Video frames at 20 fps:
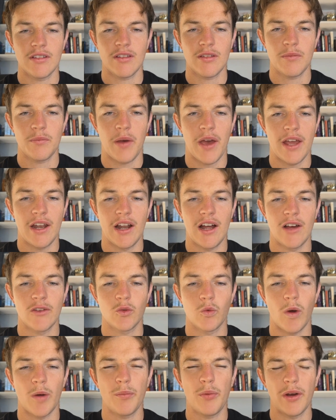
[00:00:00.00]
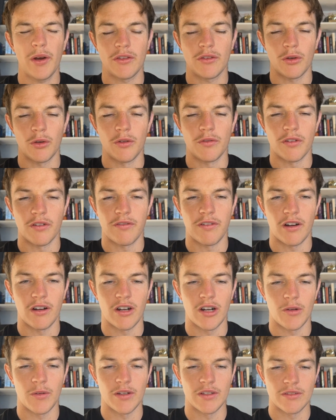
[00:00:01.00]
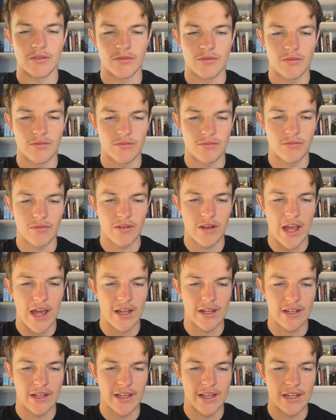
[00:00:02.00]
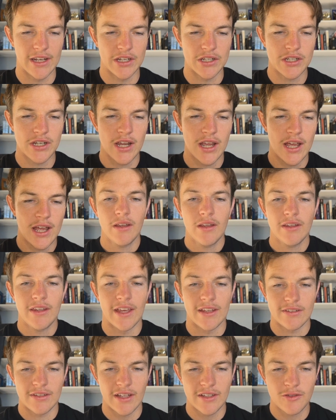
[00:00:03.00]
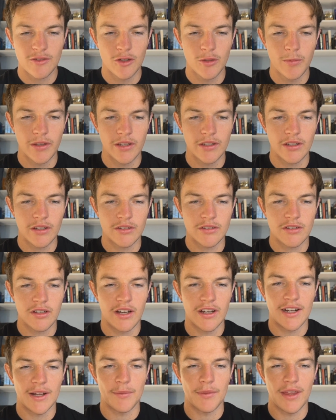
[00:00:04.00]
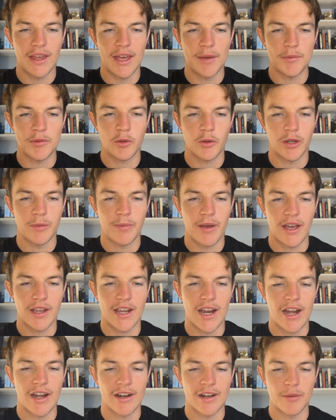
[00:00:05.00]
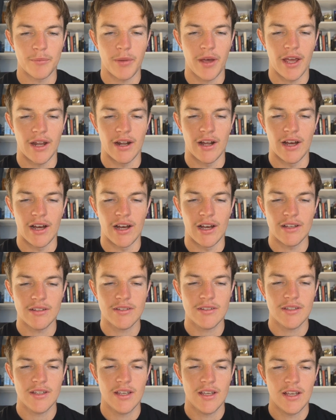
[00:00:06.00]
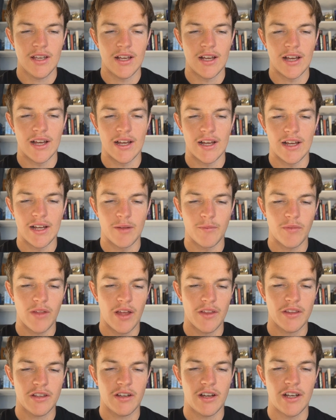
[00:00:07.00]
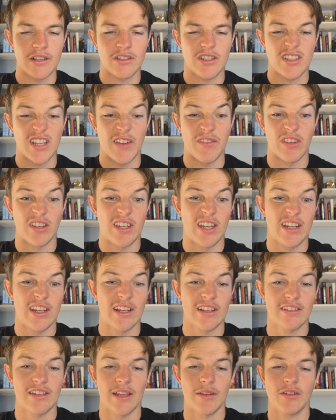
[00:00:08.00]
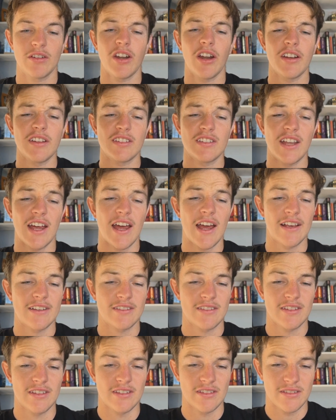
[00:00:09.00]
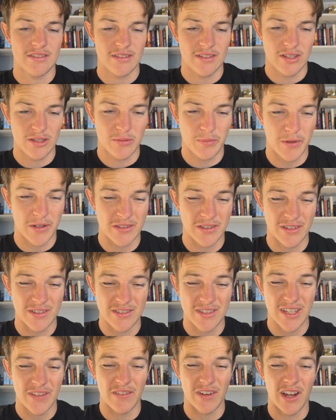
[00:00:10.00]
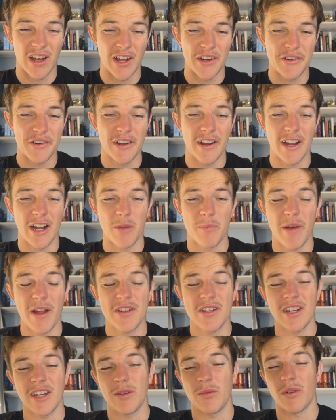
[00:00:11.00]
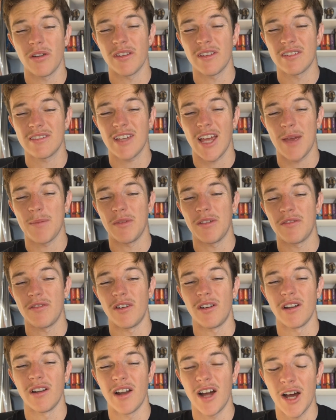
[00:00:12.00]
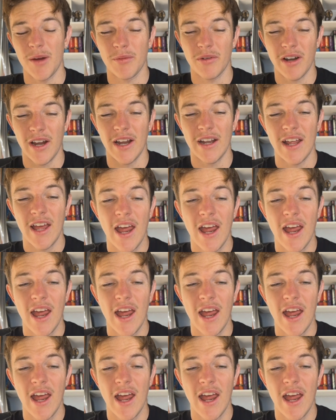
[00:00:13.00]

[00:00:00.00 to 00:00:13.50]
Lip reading: Payne Haas, 1.2 for a front row was outlandish. Yeah, so that's $2 million tied up there between Pat Carrigan and Payne Haas. Other guys just have a tick next to it. Katoni Staggs is supposedly on 700, and I imagine he'd want the same, if not an upgrade.